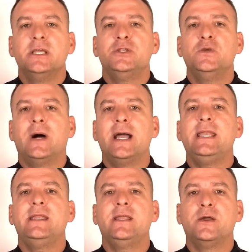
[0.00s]
Do I
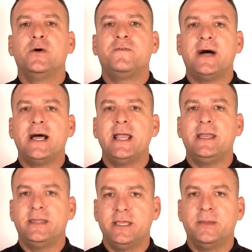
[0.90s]
need to go
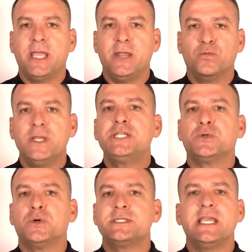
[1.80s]
find them a
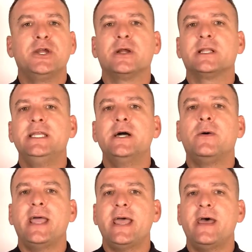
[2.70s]
resource they currently
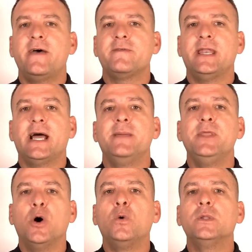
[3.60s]
don't have, and I'm
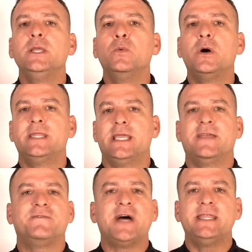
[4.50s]
the only one that
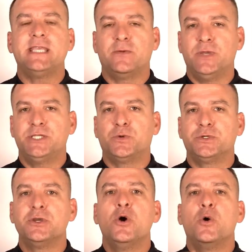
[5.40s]
can find that
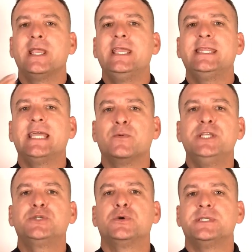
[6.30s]
resource or can get that
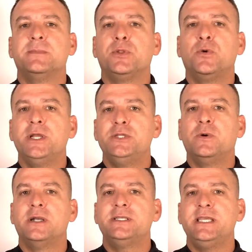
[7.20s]
resource employed to
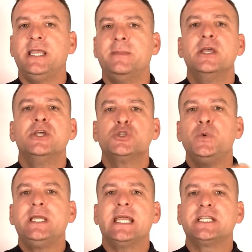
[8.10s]
our team so
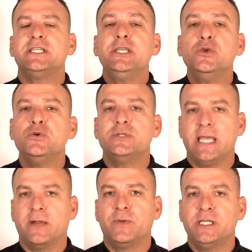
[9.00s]
we can actually use
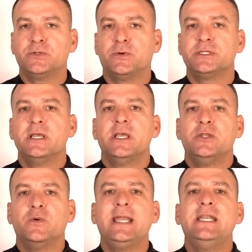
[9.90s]
that resource?
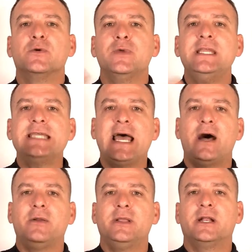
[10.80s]
Do I need to reach
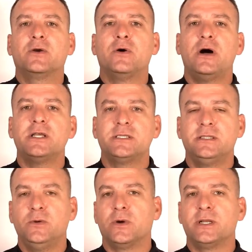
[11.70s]
out and across
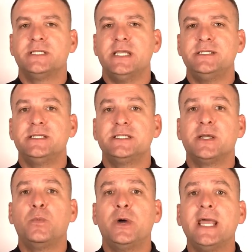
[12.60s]
the organization to
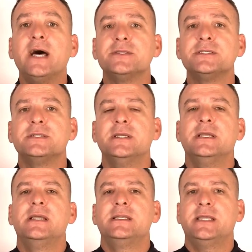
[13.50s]
someone else
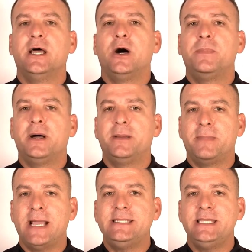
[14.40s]
to help
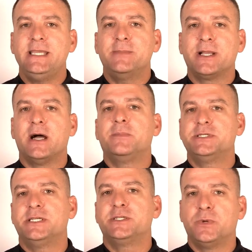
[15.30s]
my team accomplish
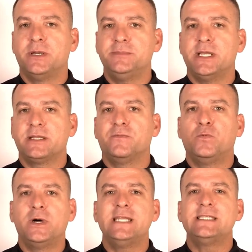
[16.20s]
this one objective?
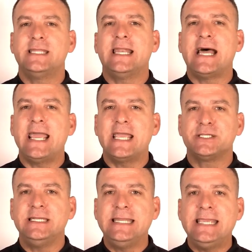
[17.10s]
What is it that I
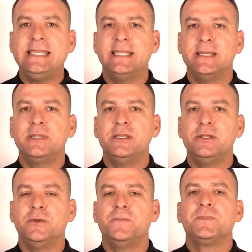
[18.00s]
actually need them to
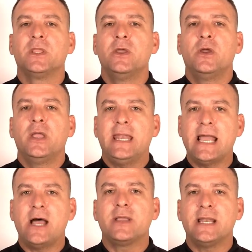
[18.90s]
do? And
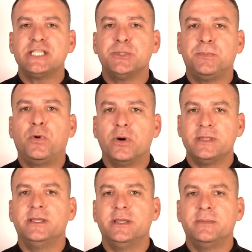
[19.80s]
how can I support
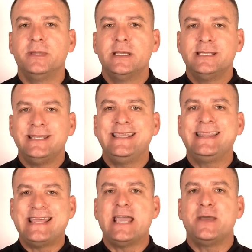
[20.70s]
them to get
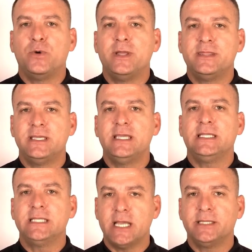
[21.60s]
that one
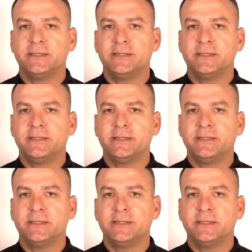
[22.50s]
thing done?